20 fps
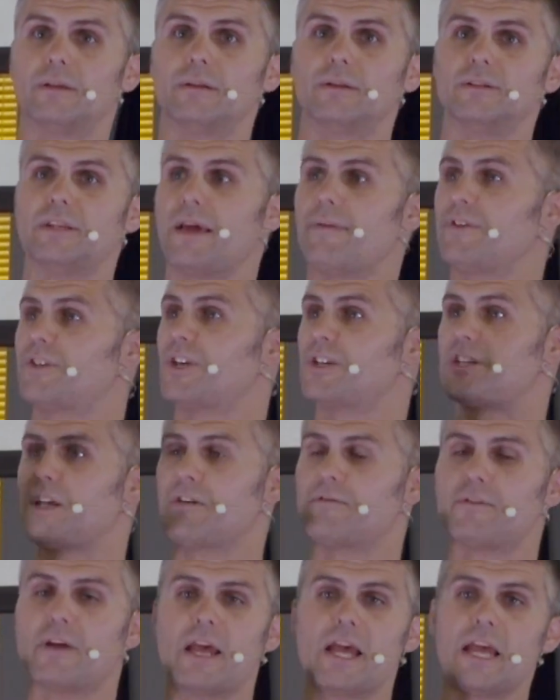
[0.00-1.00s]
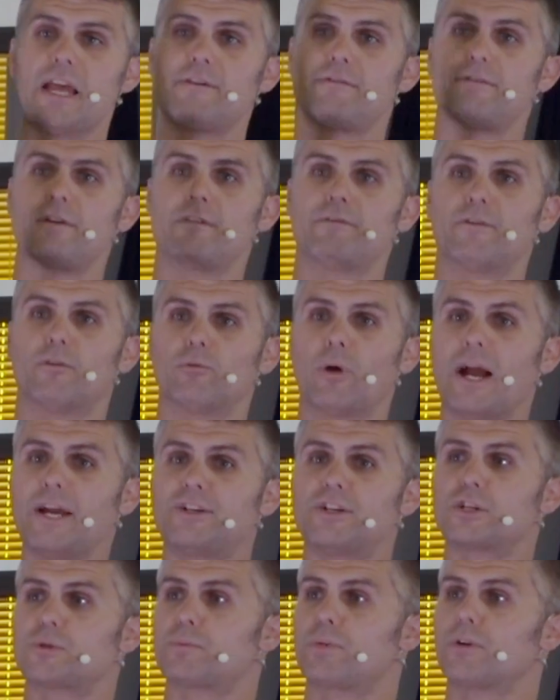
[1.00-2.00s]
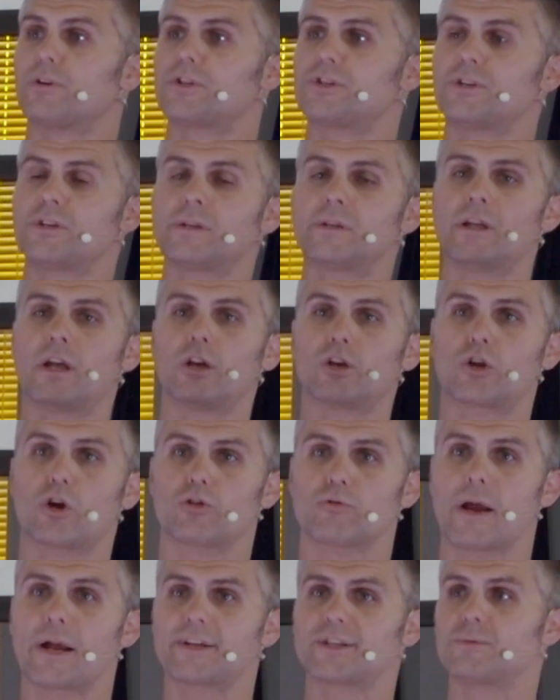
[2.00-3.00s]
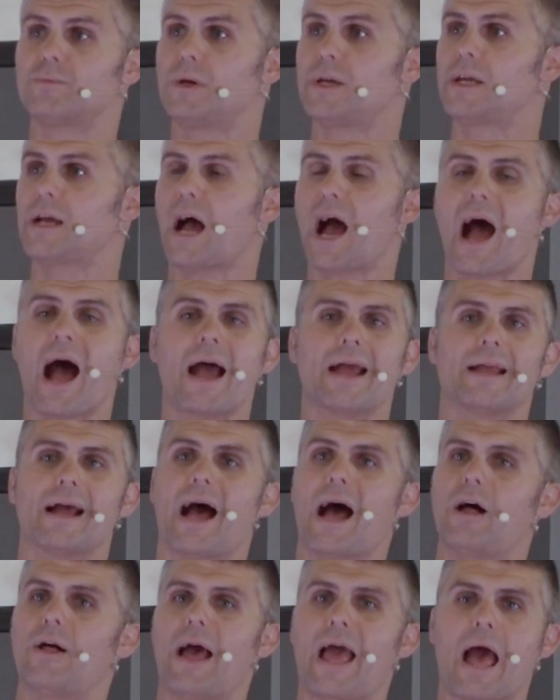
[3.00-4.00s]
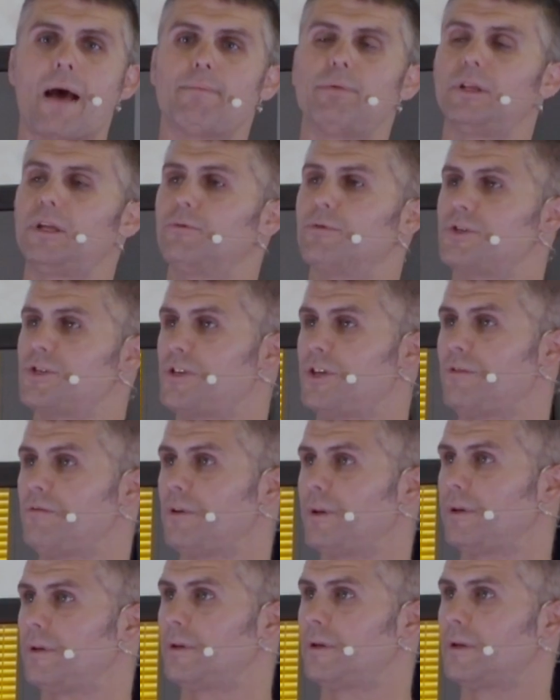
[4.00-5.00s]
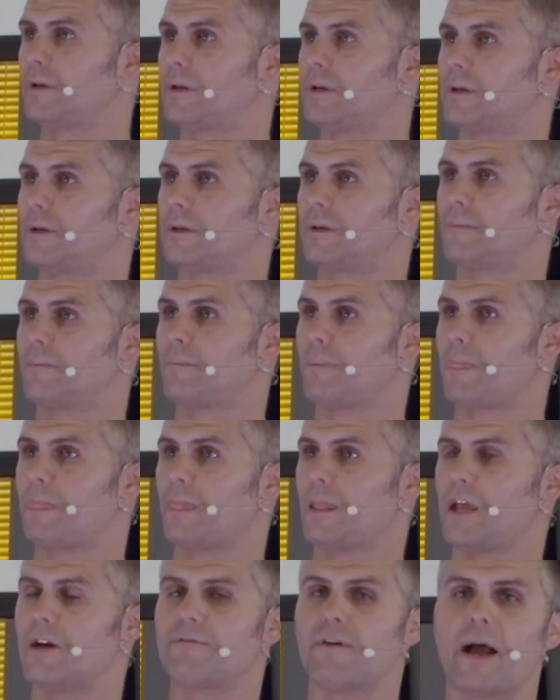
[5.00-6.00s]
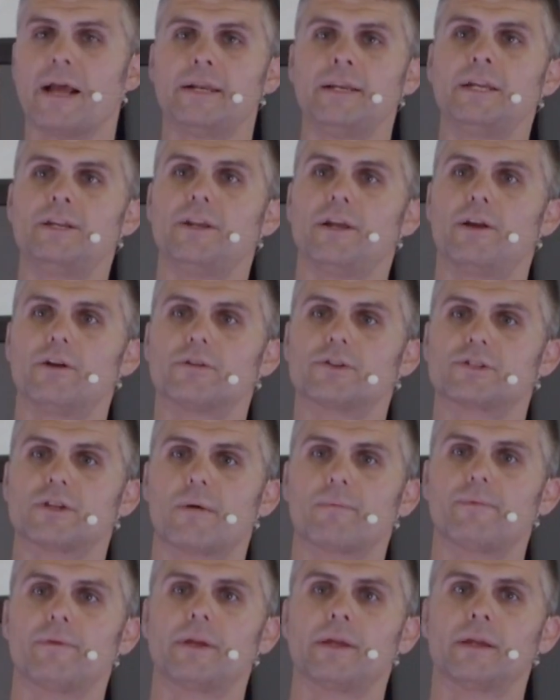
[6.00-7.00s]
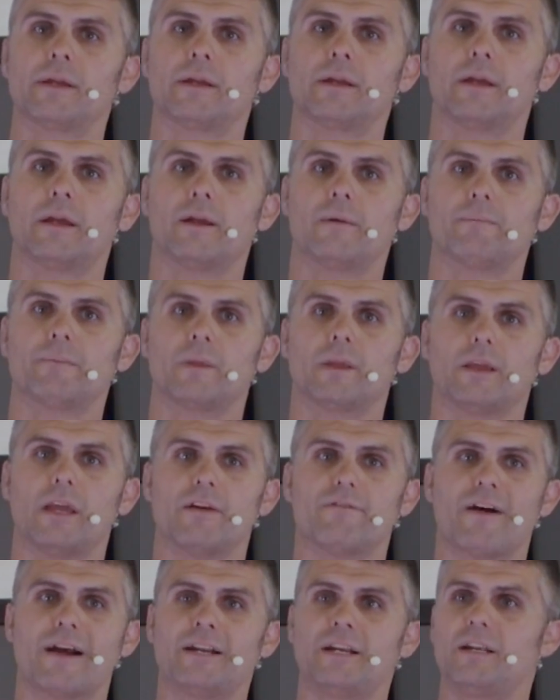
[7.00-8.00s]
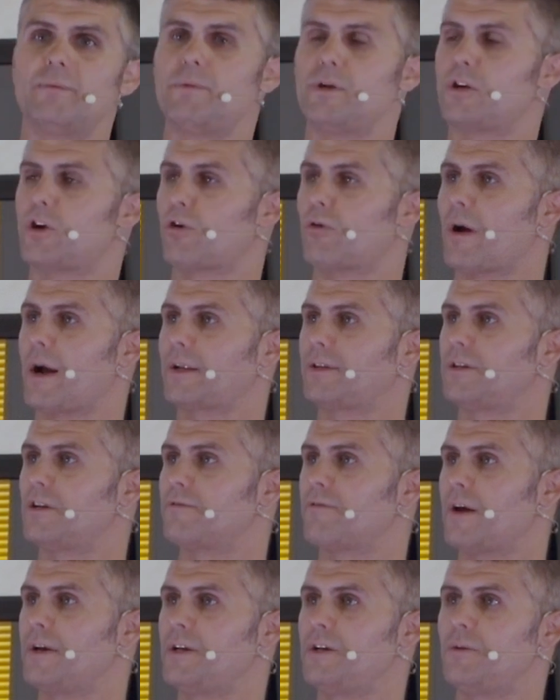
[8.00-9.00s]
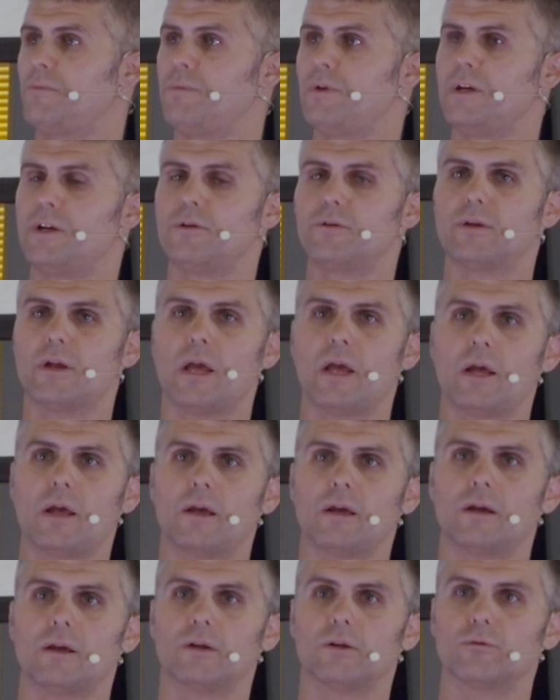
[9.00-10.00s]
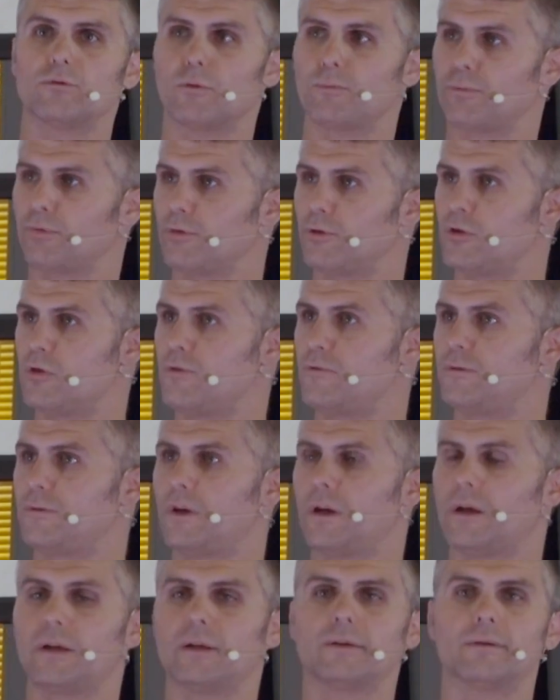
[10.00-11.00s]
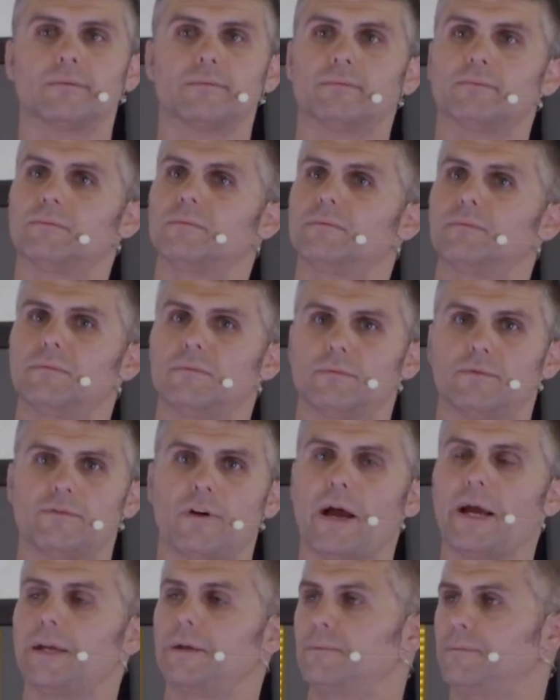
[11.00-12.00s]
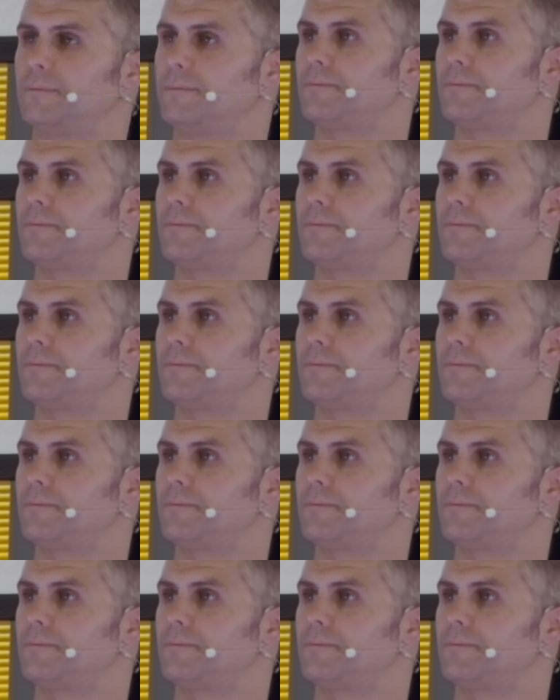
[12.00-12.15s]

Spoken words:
David says, if a righteous person corrects me, I'll happily receive it. If I need to hear something, if I need to be corrected, if I need to be reproved, fine.